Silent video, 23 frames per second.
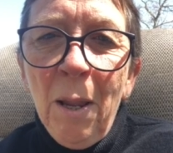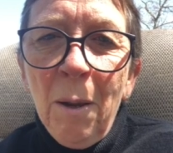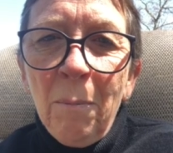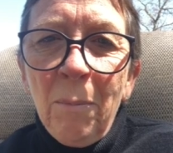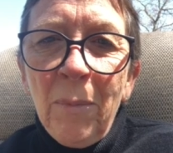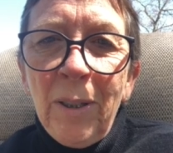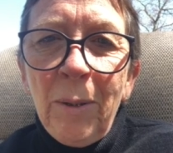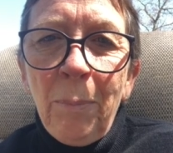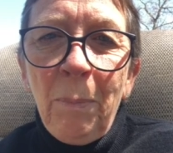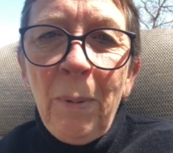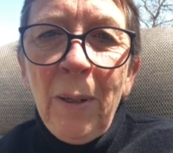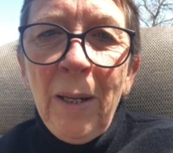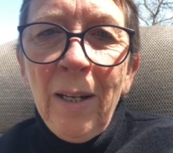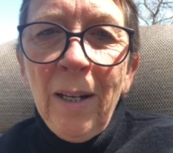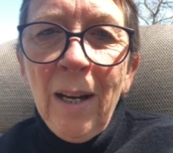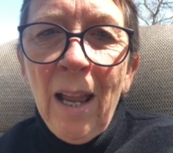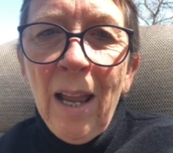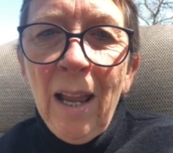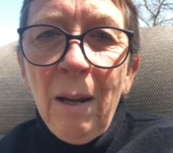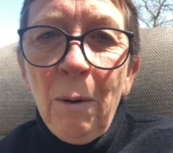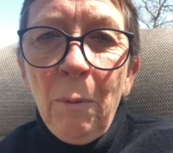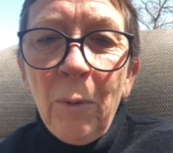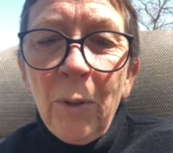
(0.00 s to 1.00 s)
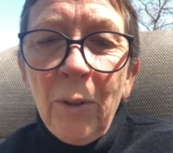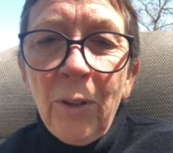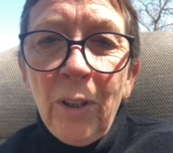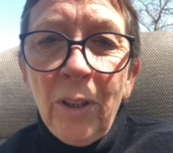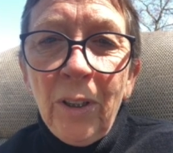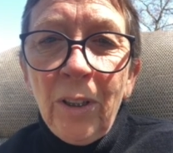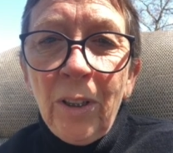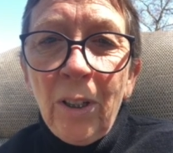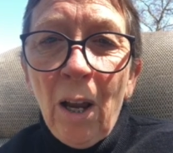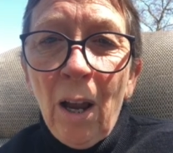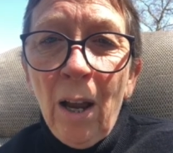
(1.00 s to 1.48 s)
Miss B and I were
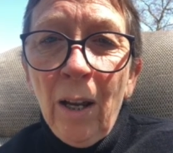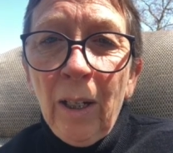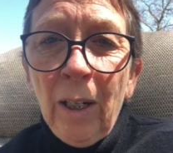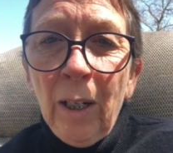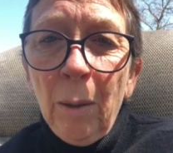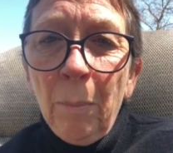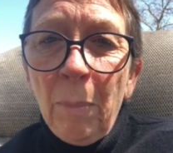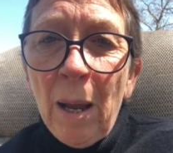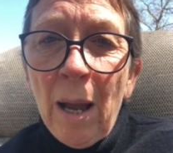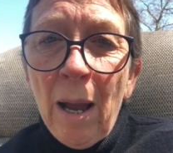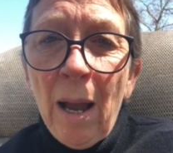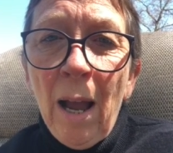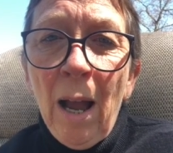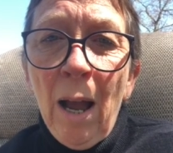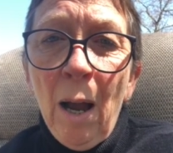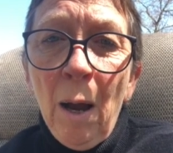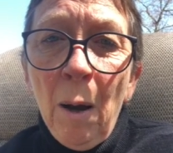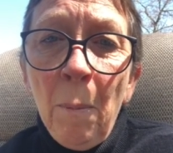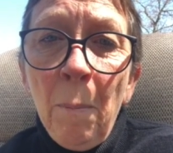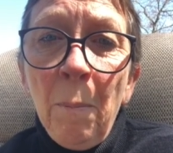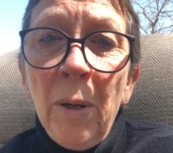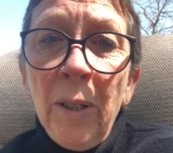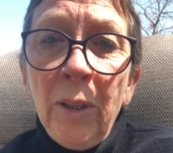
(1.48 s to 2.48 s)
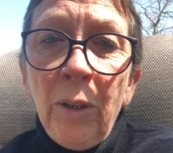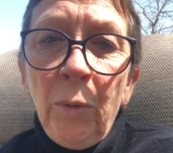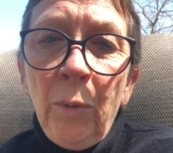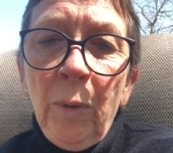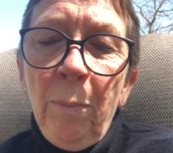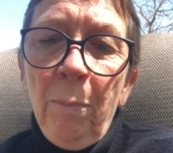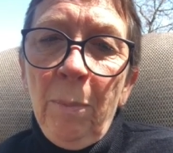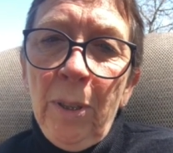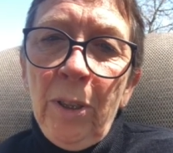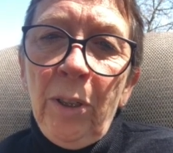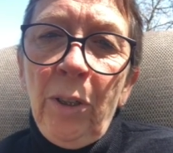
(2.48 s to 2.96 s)
just talking about how much we
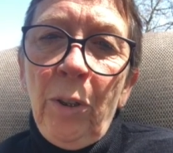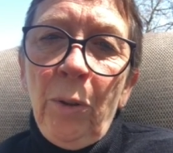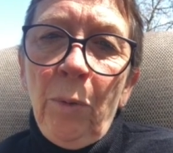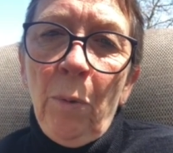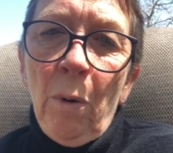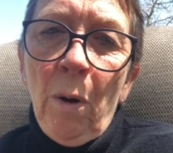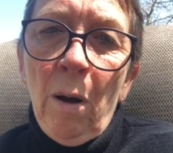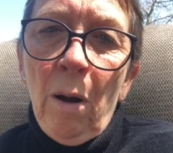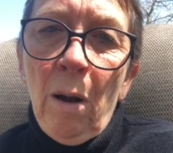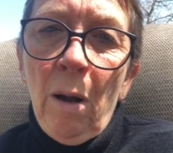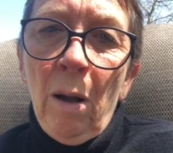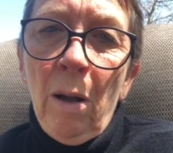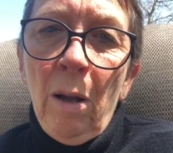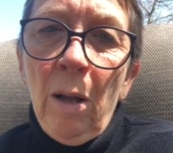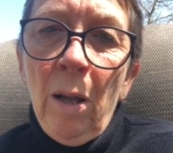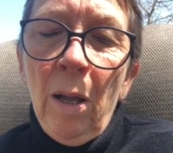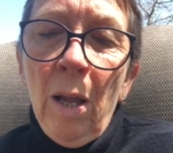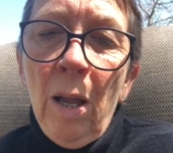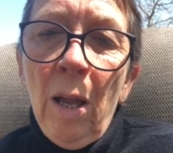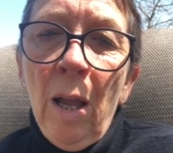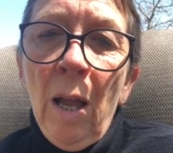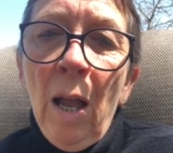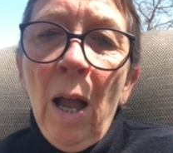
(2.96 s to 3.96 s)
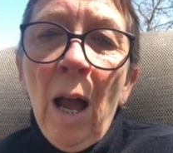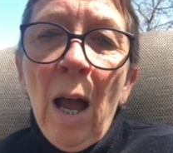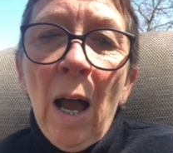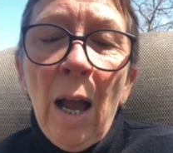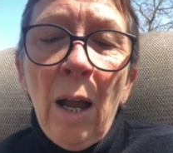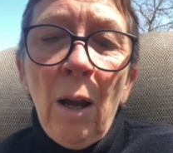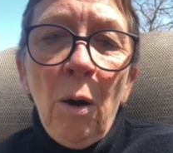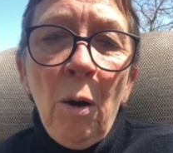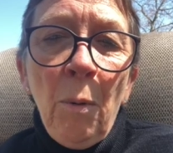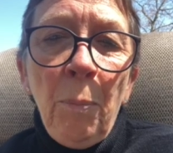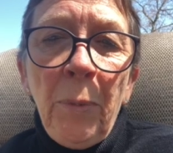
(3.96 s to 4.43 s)
miss you all. I
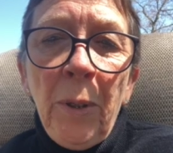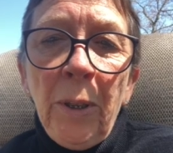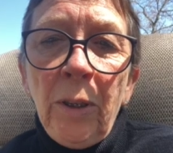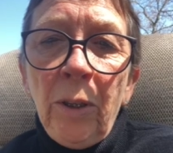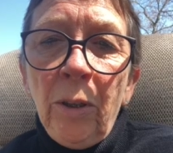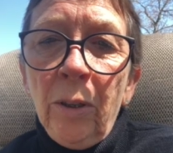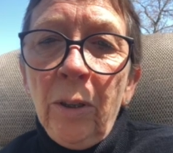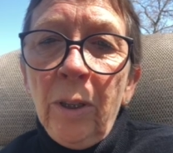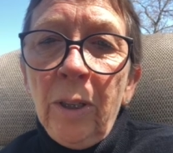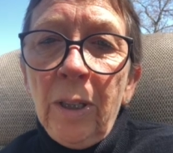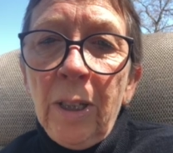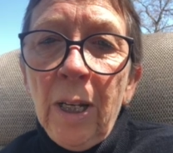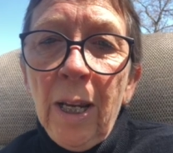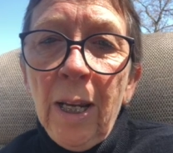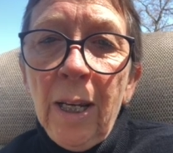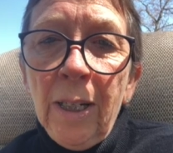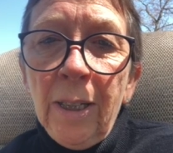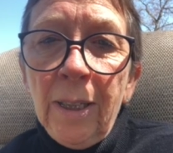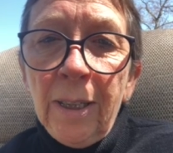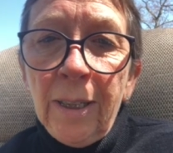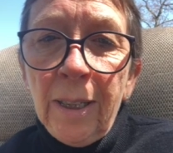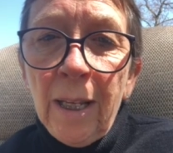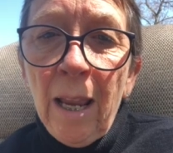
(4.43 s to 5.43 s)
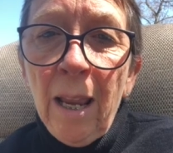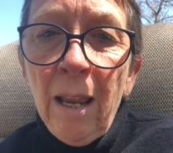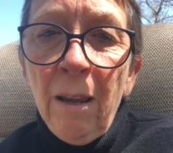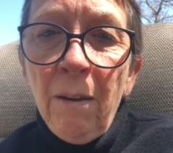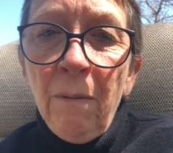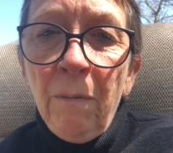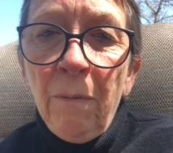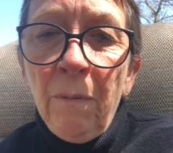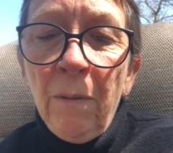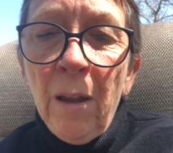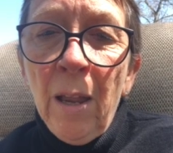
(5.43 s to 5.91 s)
hope that you're staying safe
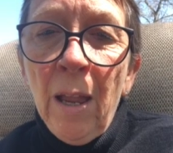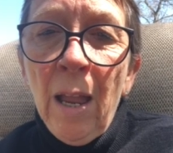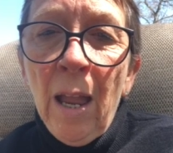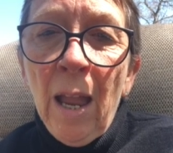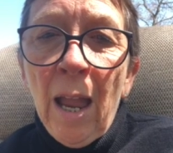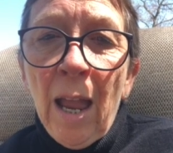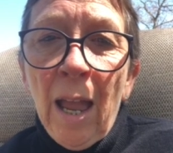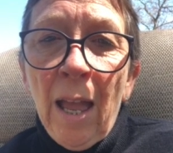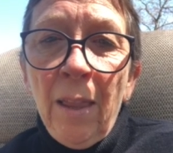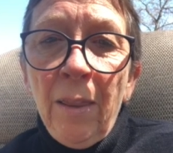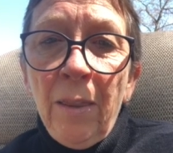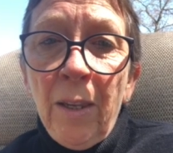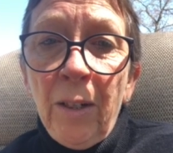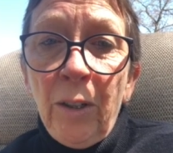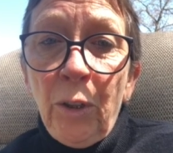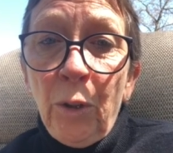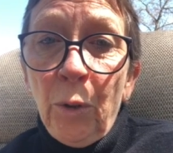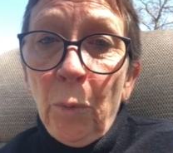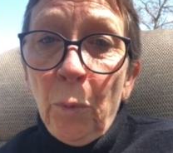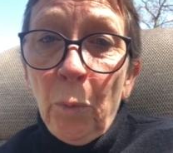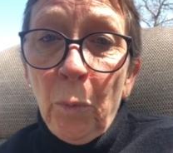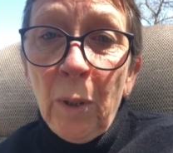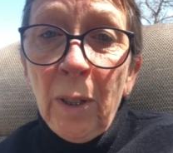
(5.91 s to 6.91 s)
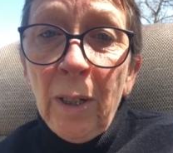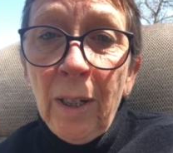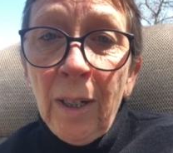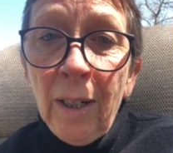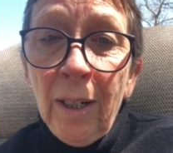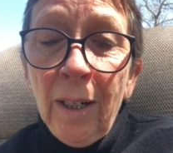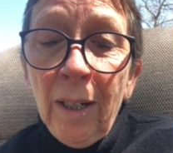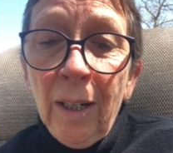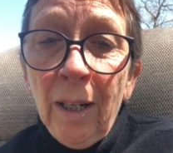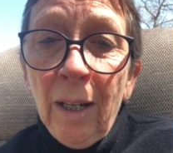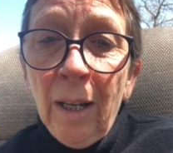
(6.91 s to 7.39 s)
and that you're
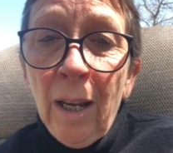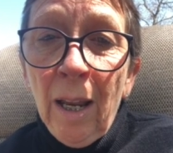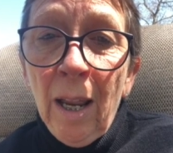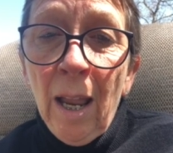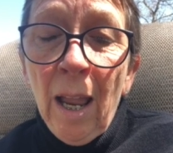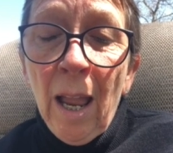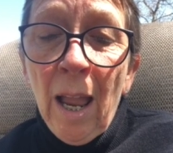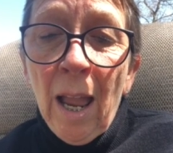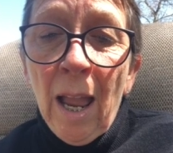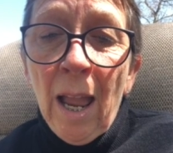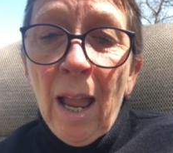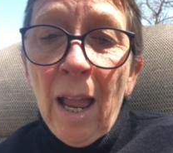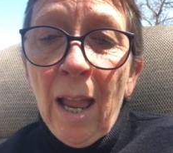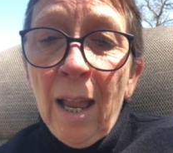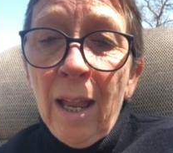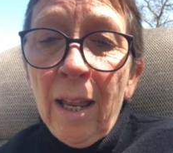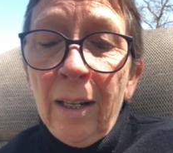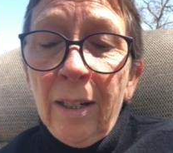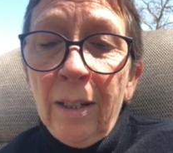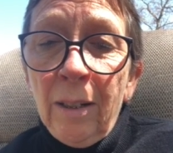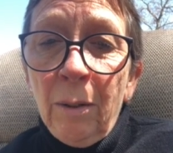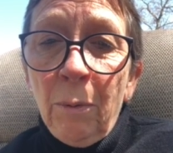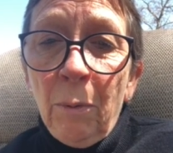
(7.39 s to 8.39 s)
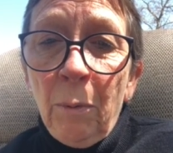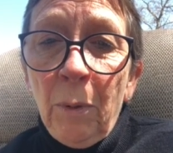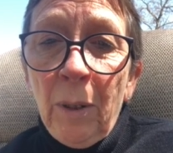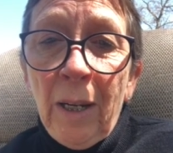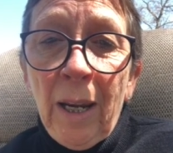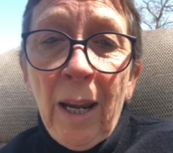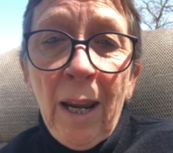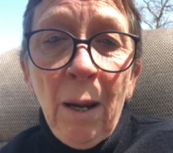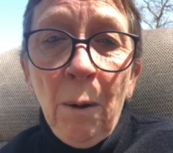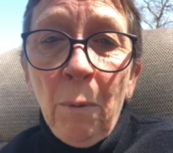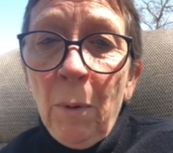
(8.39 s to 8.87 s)
reading. And we
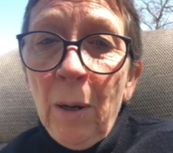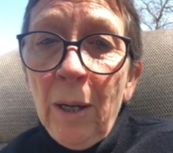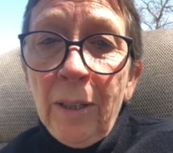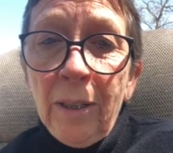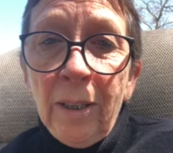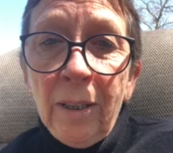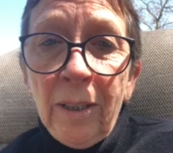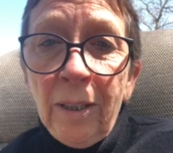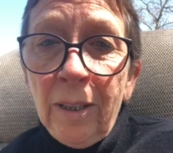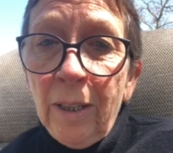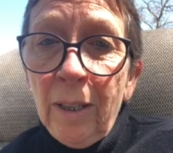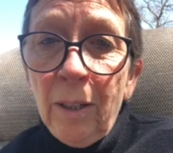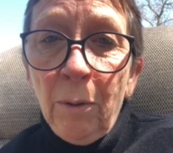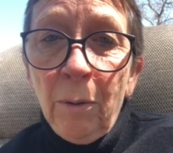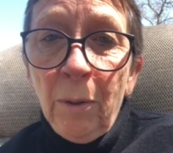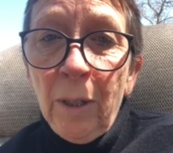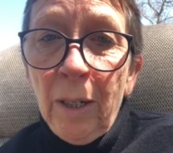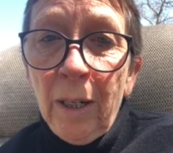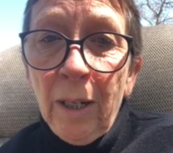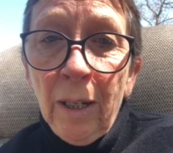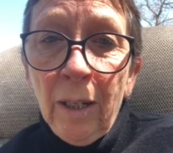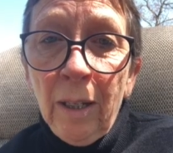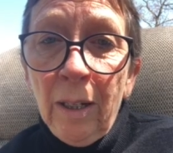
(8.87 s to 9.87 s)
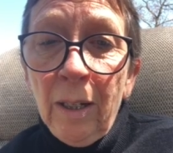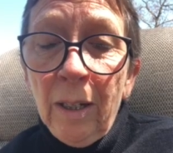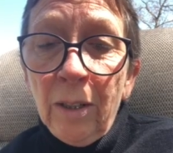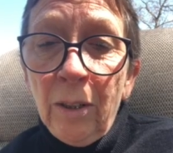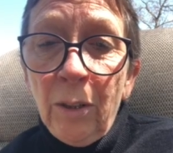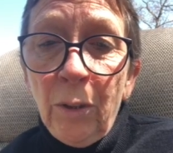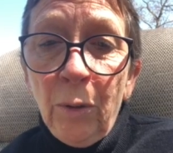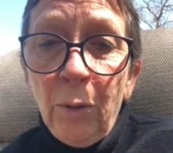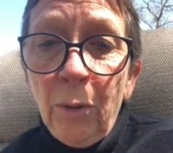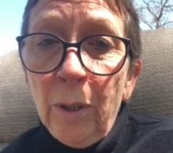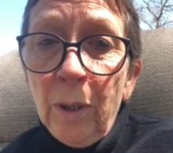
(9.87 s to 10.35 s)
can't wait to see you again as
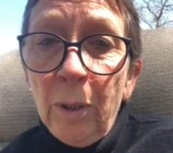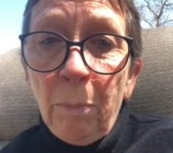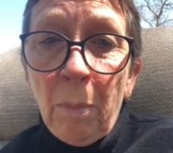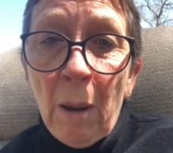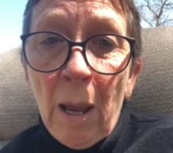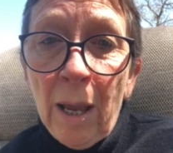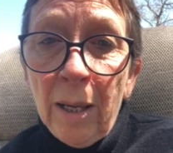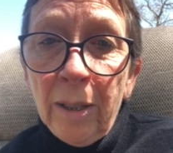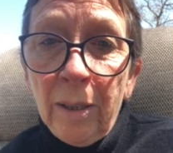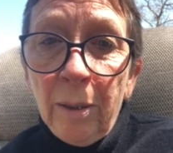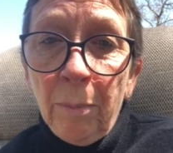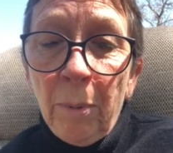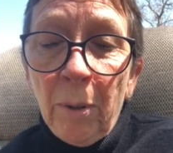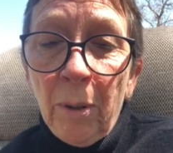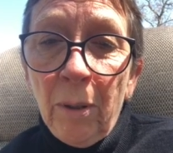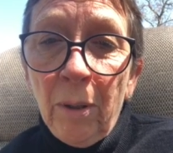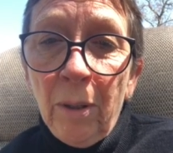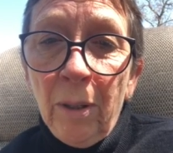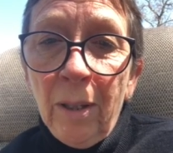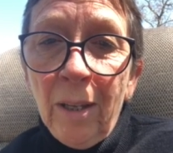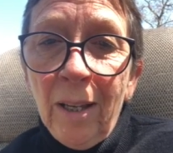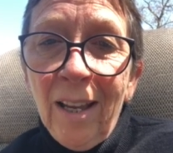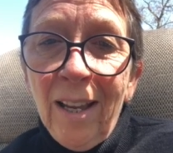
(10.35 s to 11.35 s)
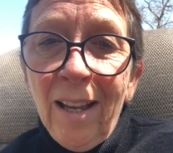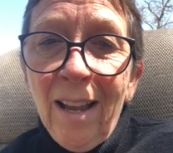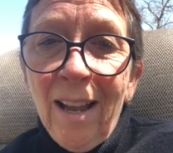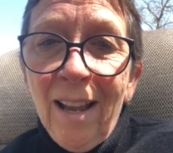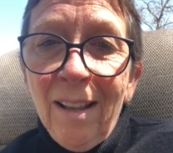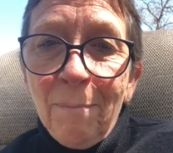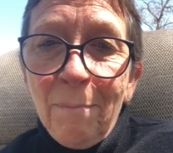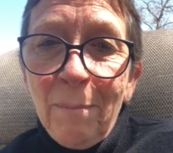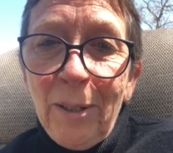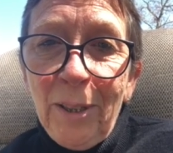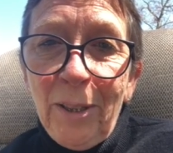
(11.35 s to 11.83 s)
soon as possible.
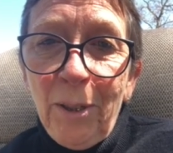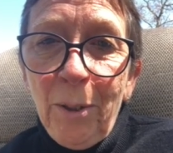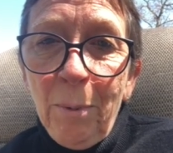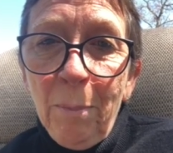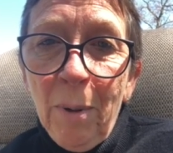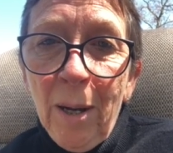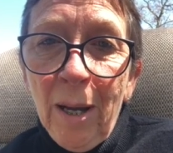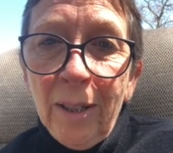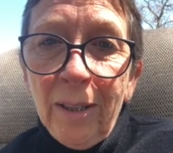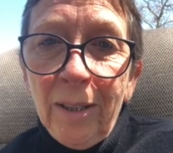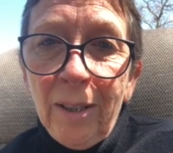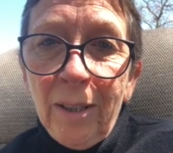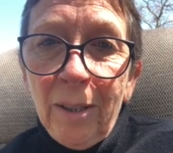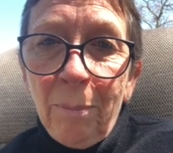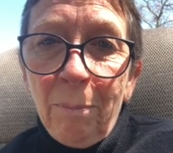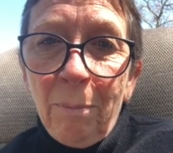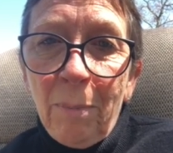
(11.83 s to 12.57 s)
Miss you much.